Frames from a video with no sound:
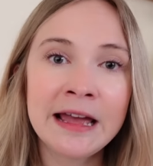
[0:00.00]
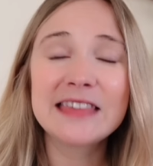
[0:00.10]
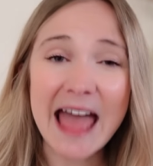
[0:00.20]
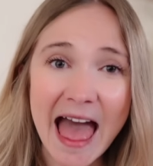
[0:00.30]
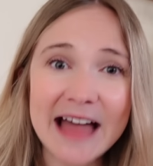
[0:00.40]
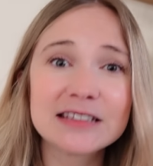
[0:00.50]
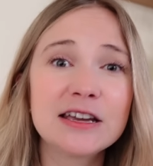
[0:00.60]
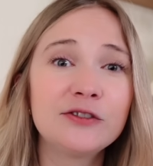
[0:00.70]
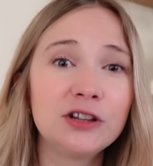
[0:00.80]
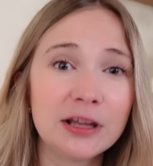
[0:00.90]
The act
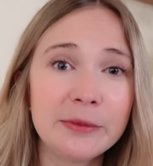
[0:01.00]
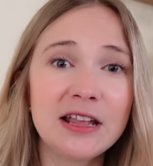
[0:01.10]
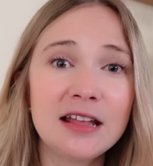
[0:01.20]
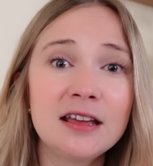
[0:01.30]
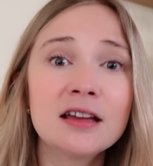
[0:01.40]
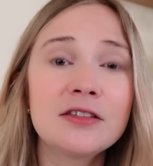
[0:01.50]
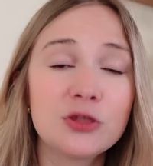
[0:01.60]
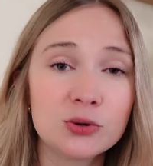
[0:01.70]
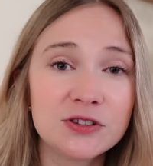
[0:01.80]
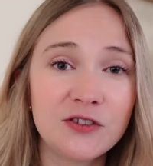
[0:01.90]
of eliminating
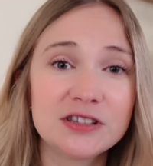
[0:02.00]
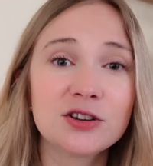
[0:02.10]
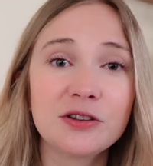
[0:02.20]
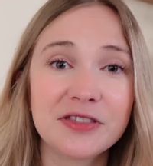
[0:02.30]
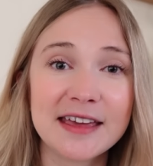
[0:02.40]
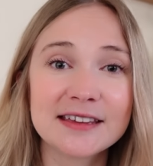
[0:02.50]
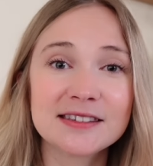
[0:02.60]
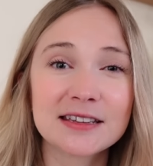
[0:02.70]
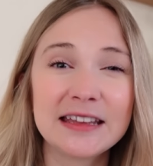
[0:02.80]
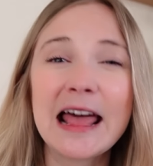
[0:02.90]
those physical
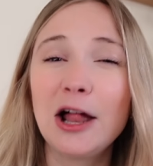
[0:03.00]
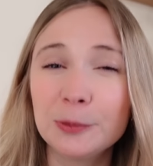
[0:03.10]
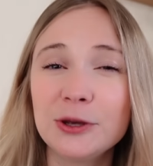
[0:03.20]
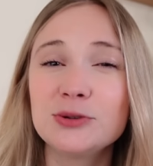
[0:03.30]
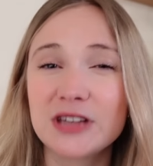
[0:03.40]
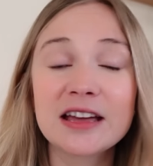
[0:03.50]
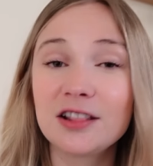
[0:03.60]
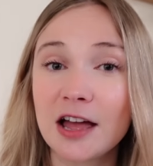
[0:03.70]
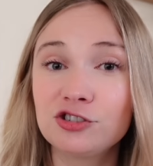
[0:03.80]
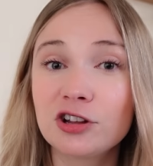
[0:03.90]
things can help you
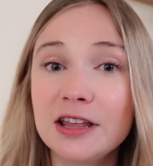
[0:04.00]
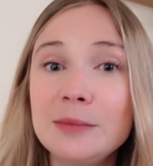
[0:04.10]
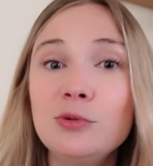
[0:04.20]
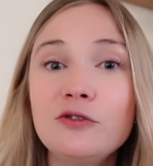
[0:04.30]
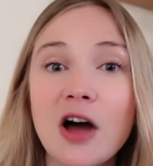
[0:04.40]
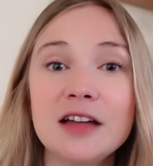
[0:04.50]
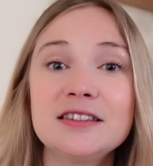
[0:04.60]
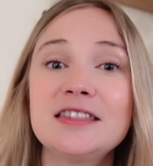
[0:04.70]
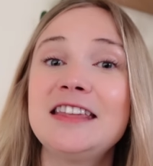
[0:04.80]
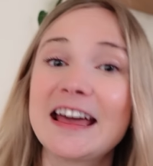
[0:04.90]
psychologically move on
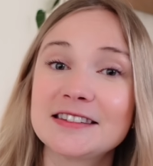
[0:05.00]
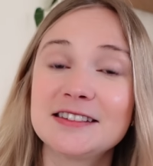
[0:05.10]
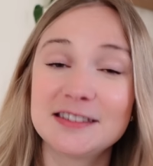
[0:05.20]
to the next